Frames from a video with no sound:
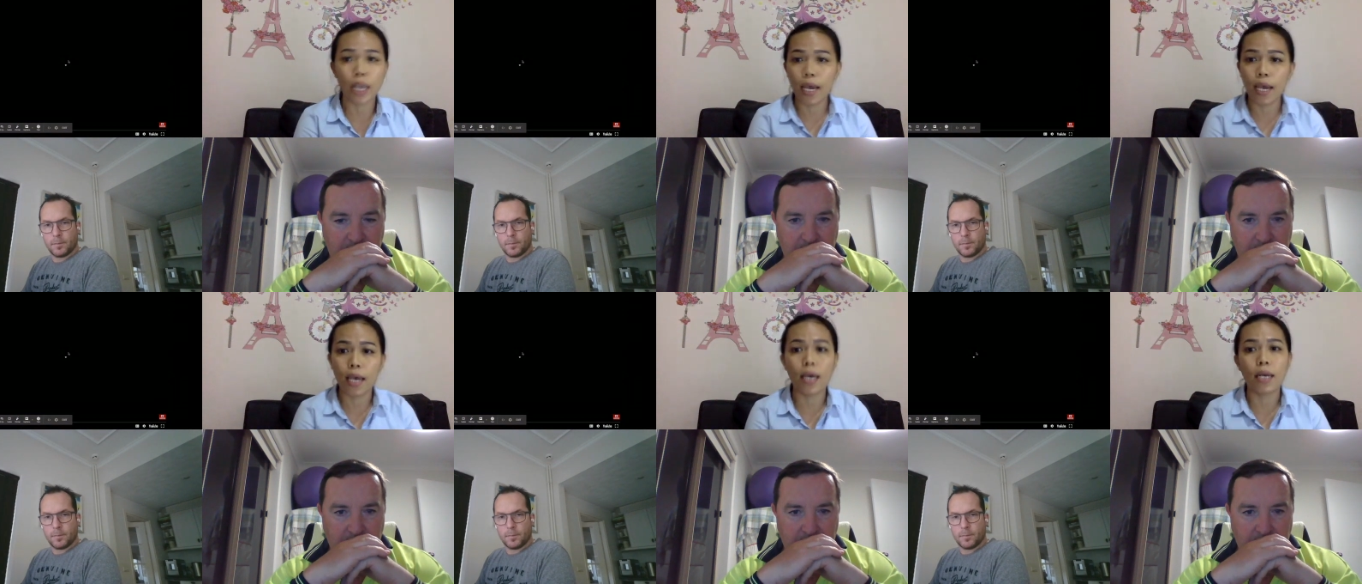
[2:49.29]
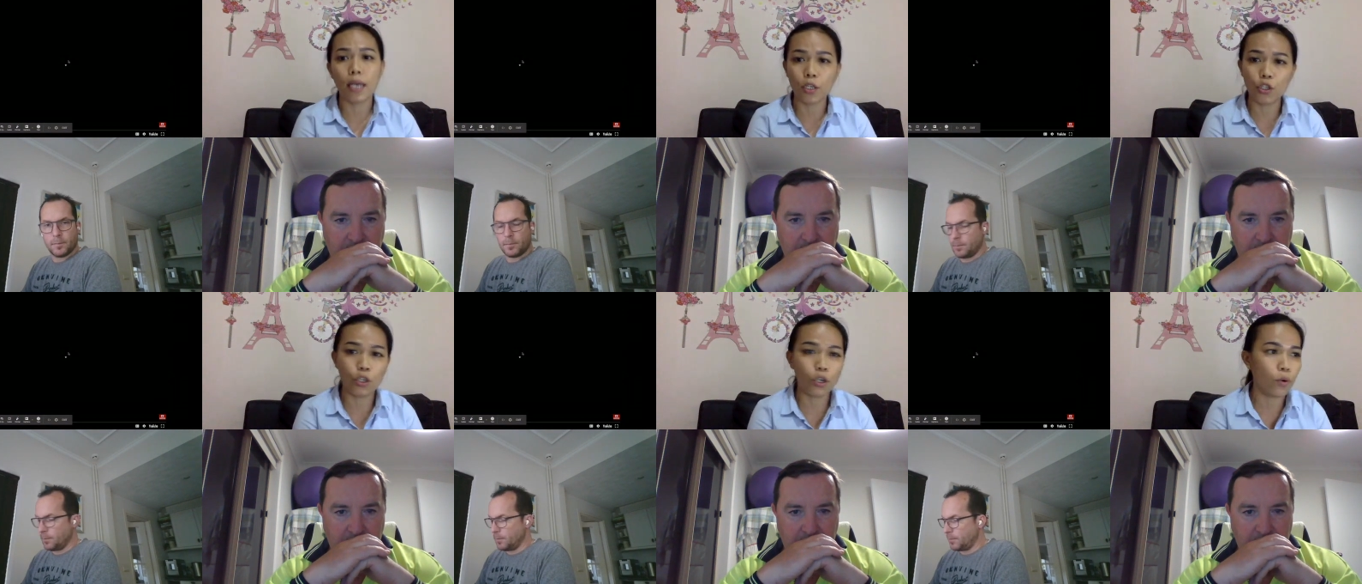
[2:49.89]
Speaker 1: and as
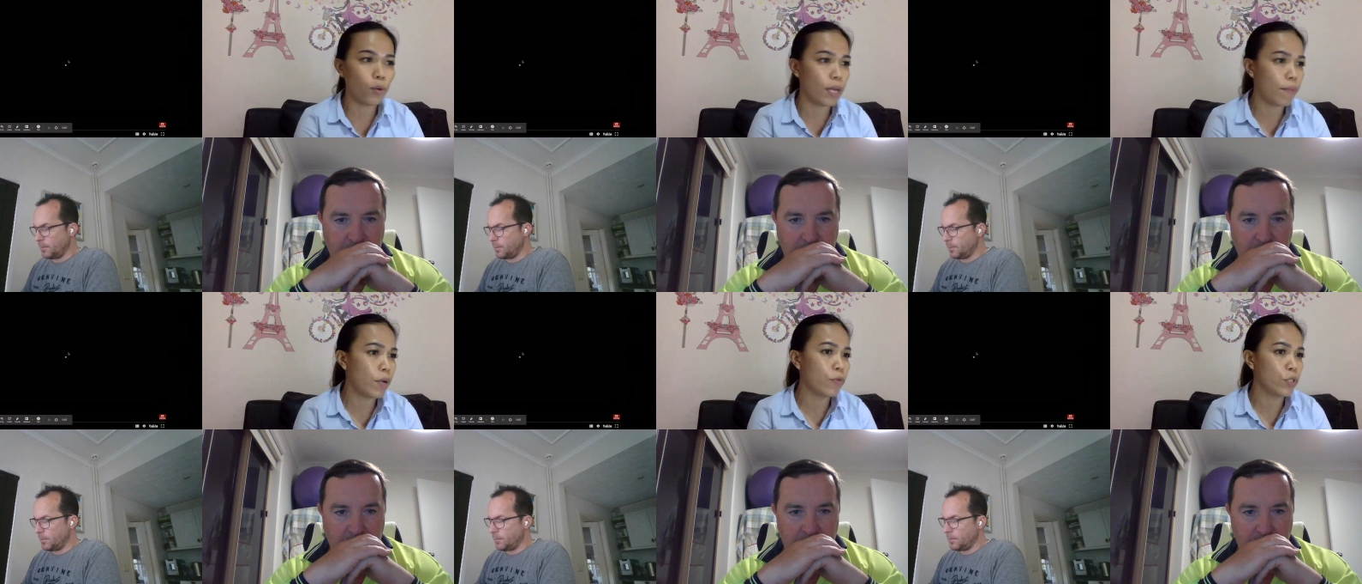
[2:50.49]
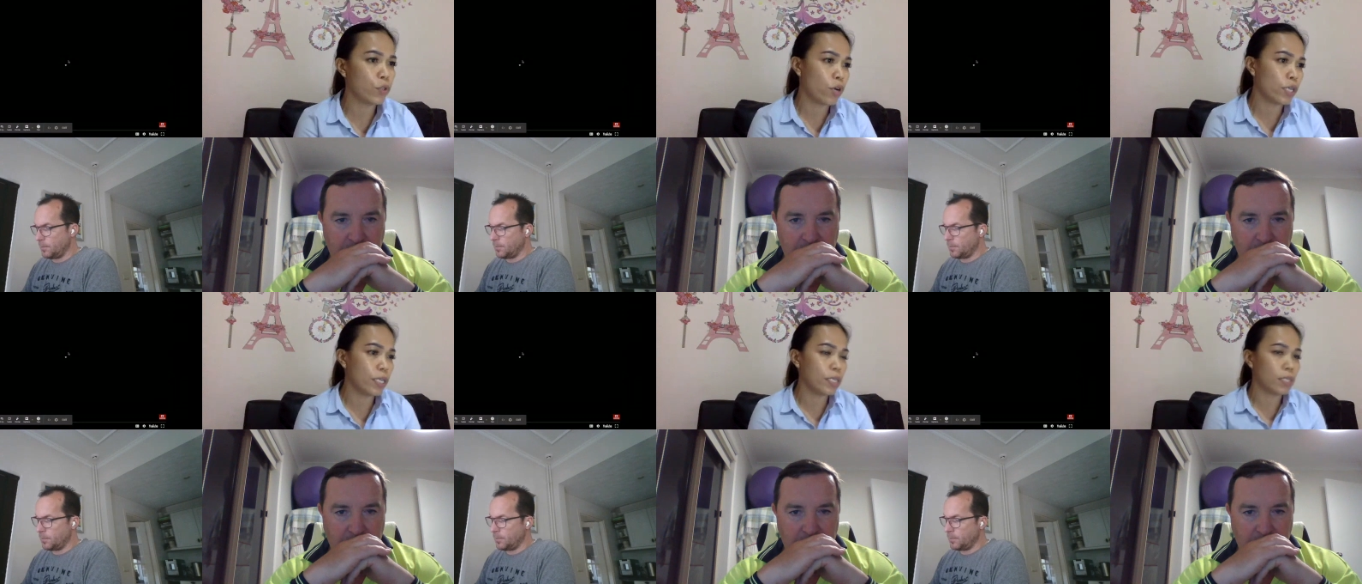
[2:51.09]
you know, Lembeh
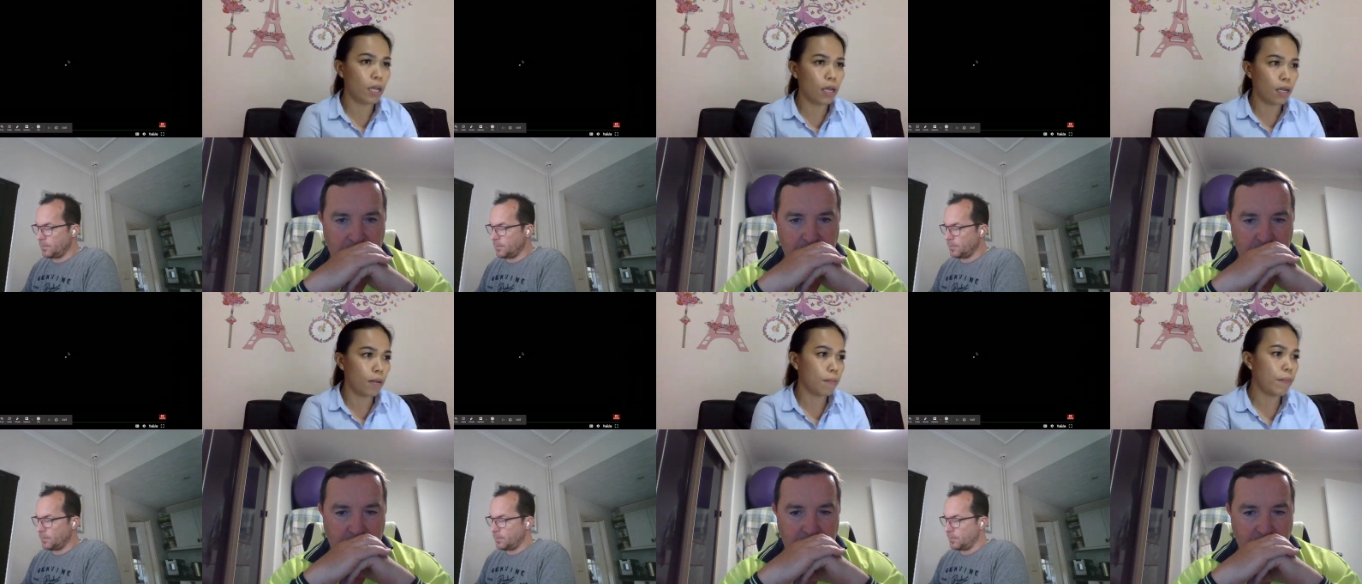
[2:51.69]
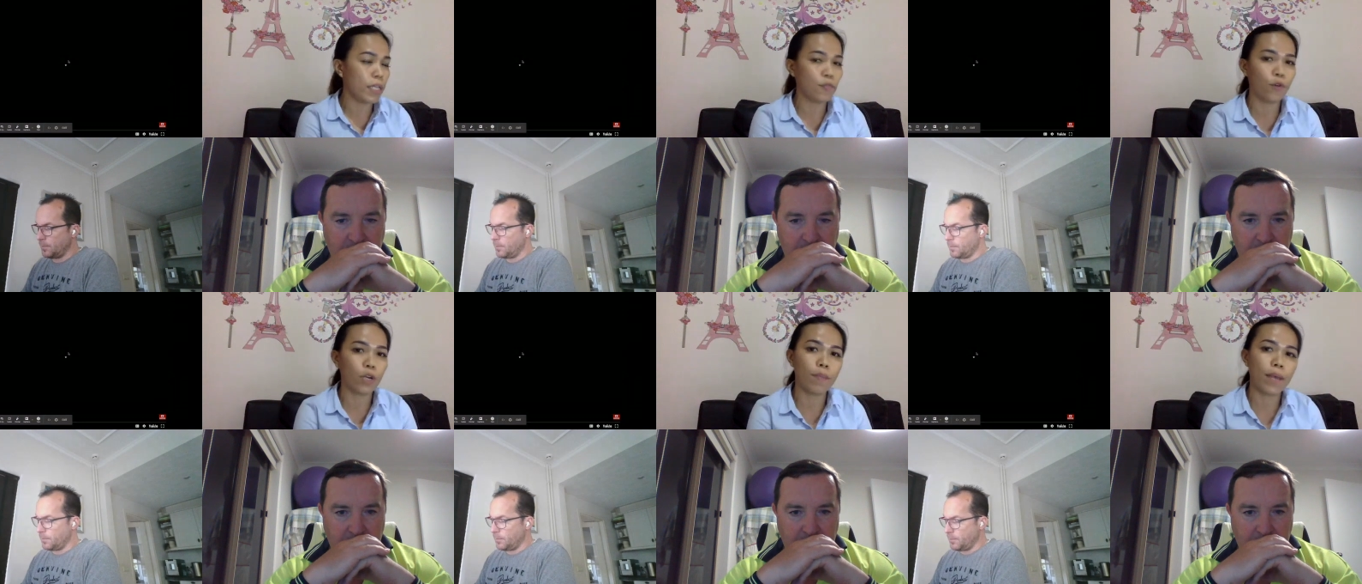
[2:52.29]
Resort is best
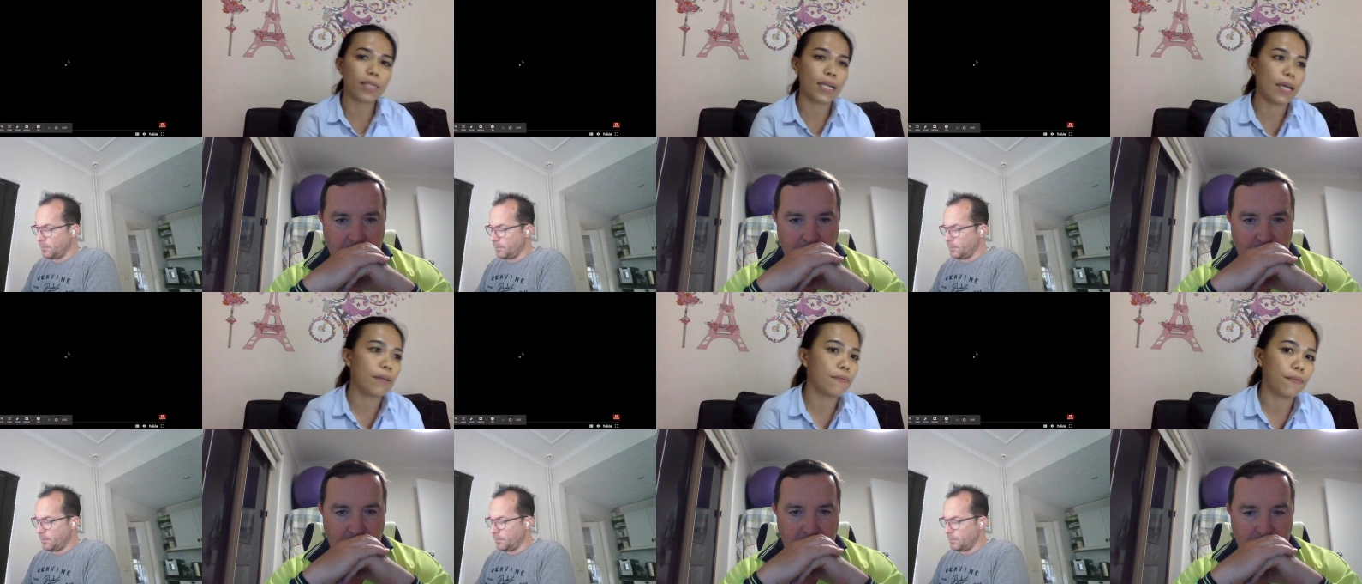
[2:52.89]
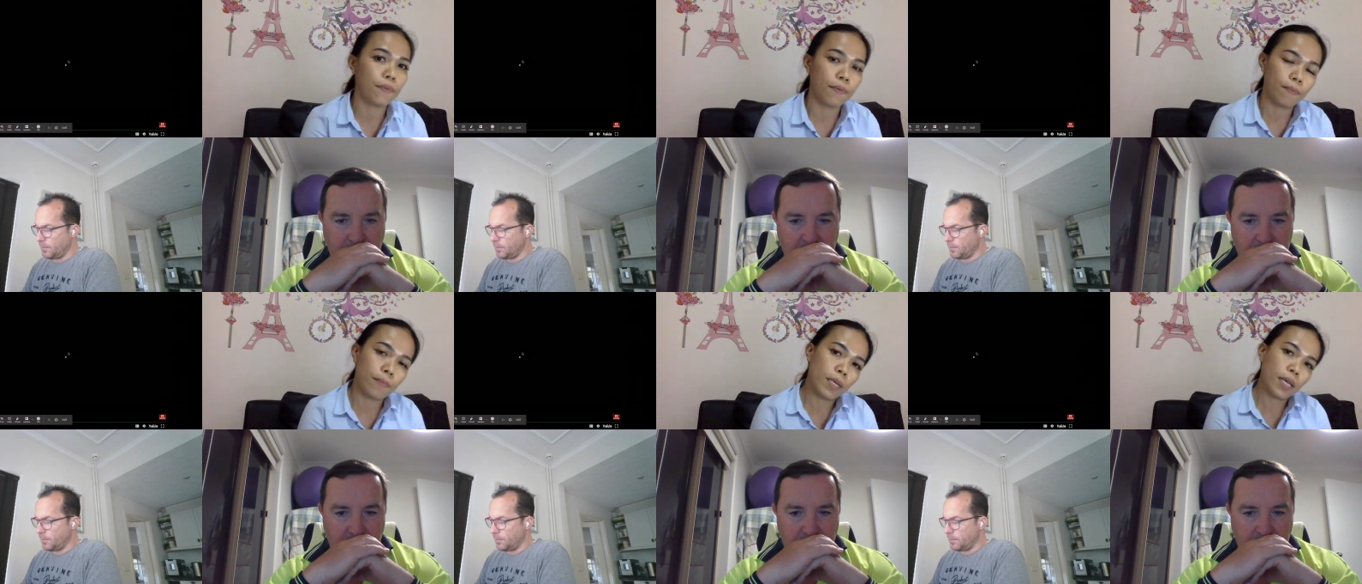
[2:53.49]
for the mud dive.
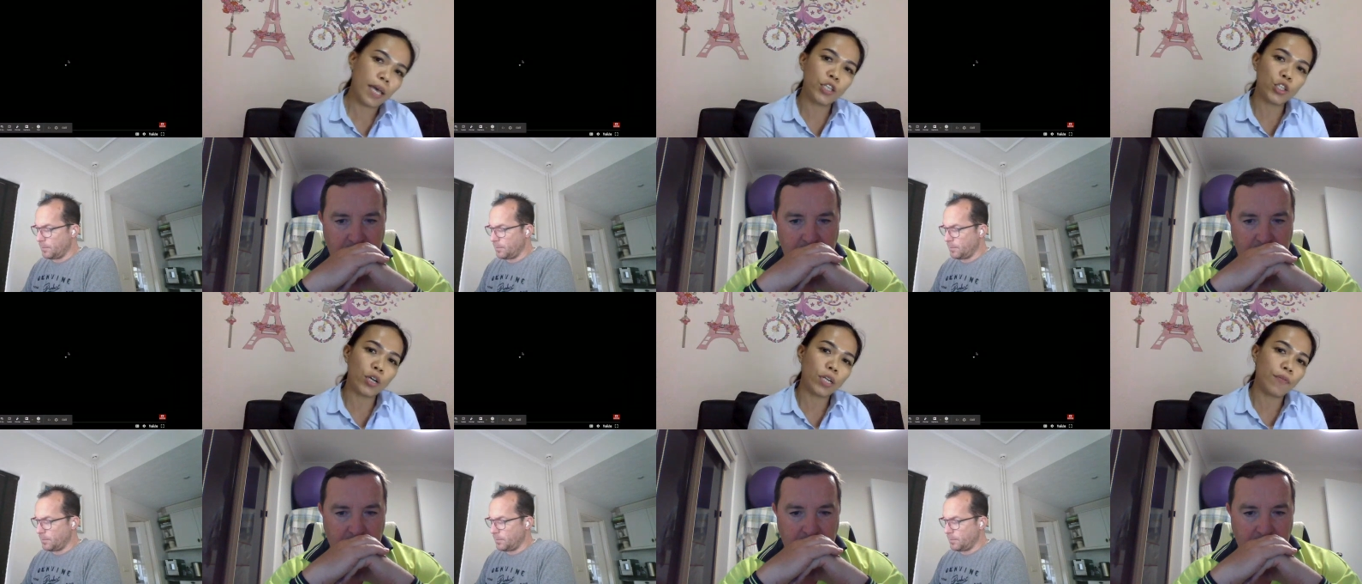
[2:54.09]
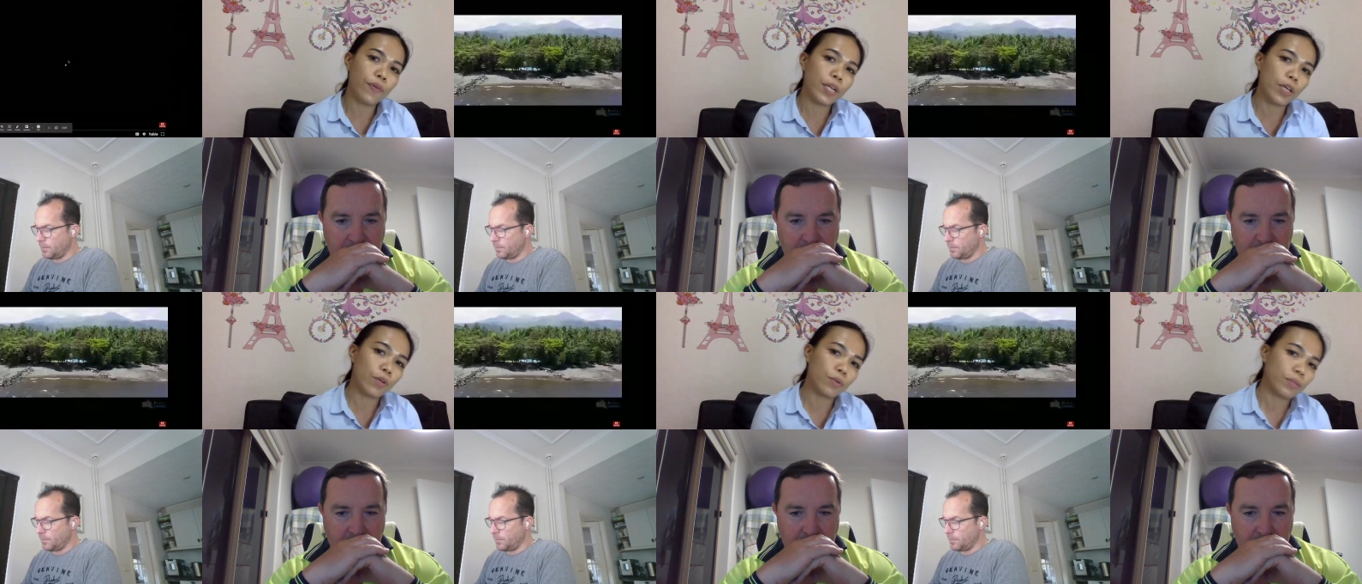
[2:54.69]
Enjoy the
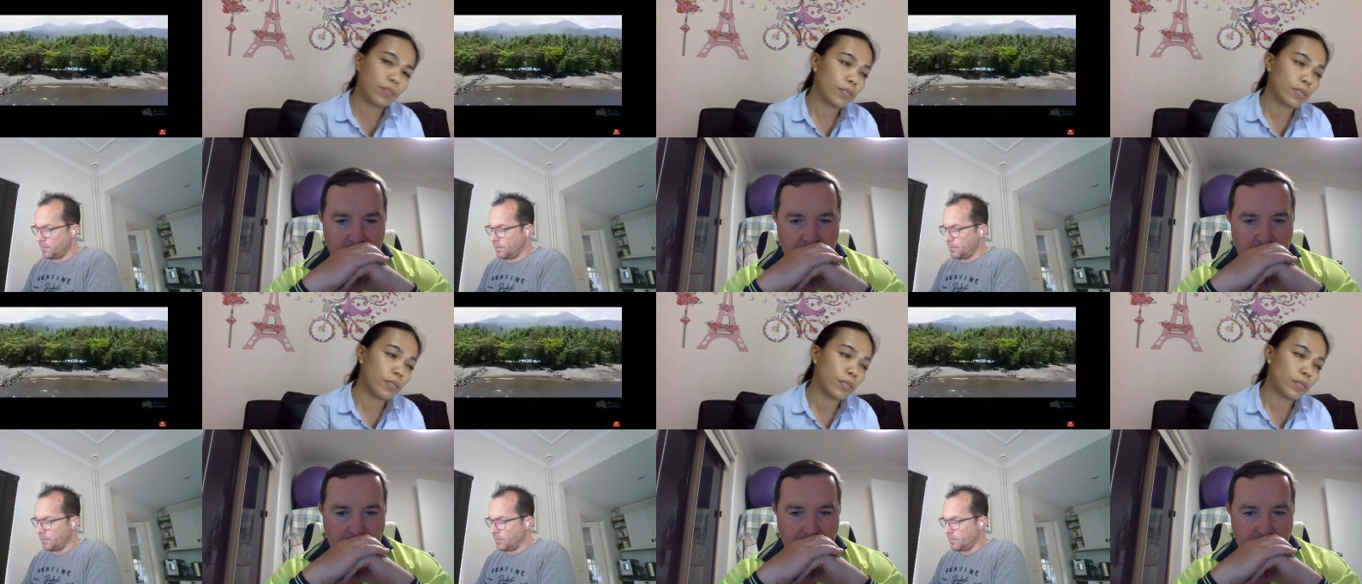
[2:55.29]
videos.